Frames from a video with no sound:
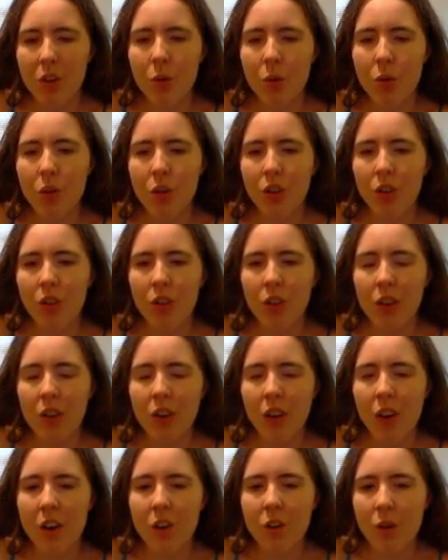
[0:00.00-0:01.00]
You just sit
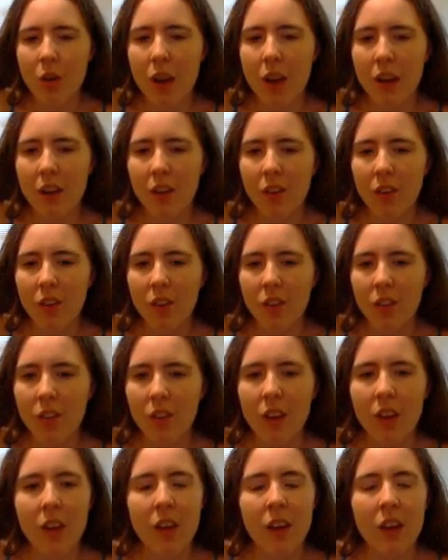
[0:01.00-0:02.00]
on your asses
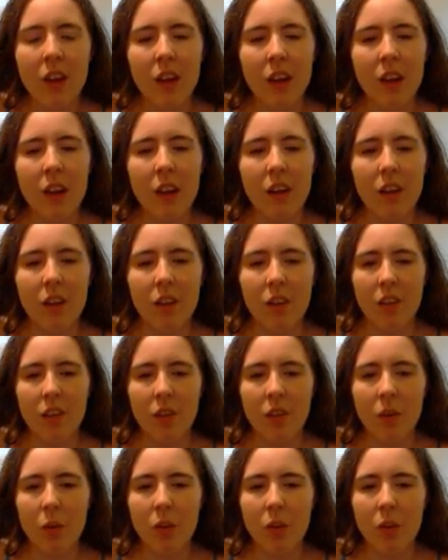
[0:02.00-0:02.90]
in